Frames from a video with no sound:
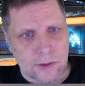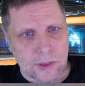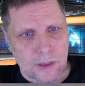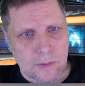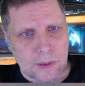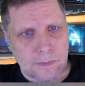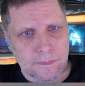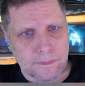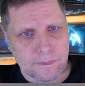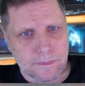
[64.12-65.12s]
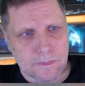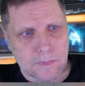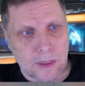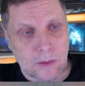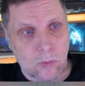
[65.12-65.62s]
gentlemen,
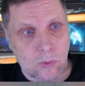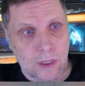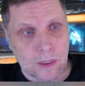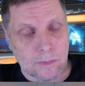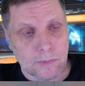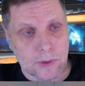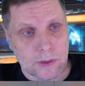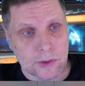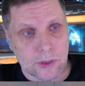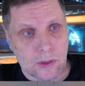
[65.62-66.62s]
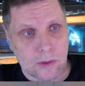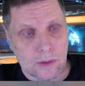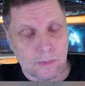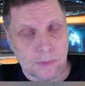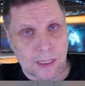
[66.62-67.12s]
and welcome to the show.
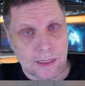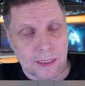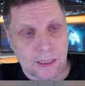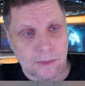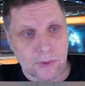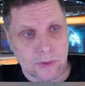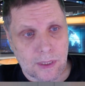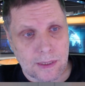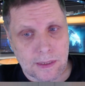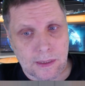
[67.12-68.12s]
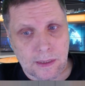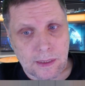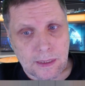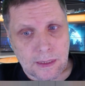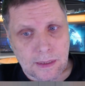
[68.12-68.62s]
I'm glad to have you guys here.
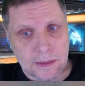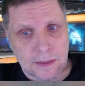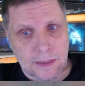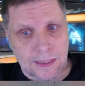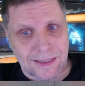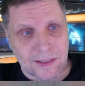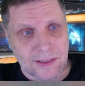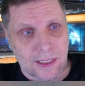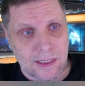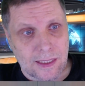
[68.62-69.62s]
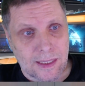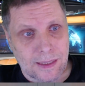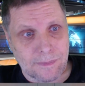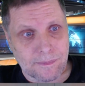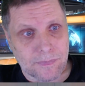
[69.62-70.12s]
Today is a
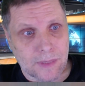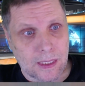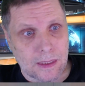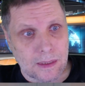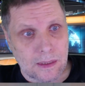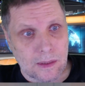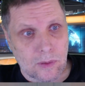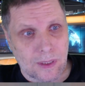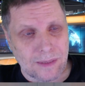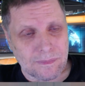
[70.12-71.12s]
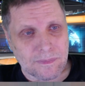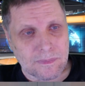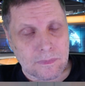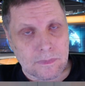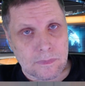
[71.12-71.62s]
Sunday, and you know what?
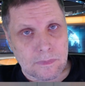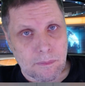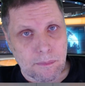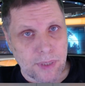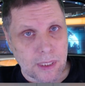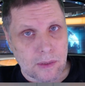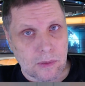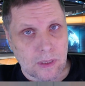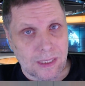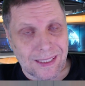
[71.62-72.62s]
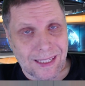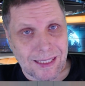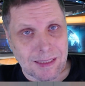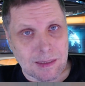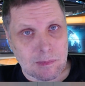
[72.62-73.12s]
Bitcoin
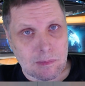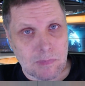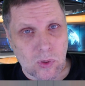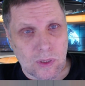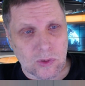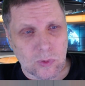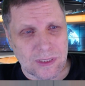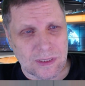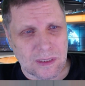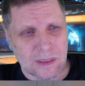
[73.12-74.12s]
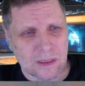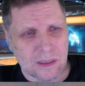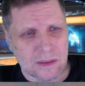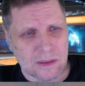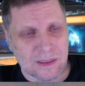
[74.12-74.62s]
has more twists and
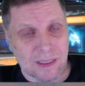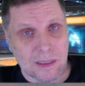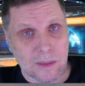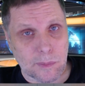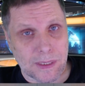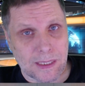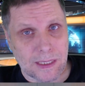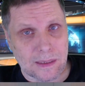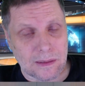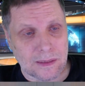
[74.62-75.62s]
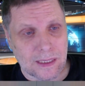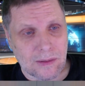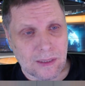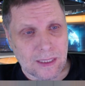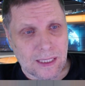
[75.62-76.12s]
turns since its beginning till now.
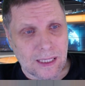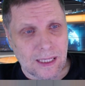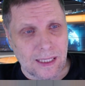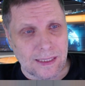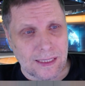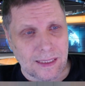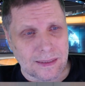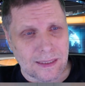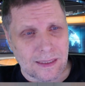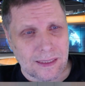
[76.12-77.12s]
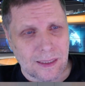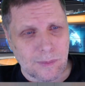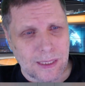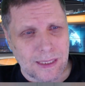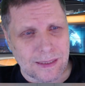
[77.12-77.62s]
I can't tell you how
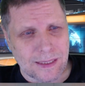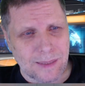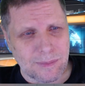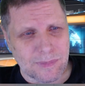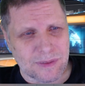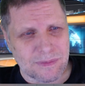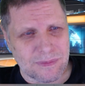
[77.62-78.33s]
many times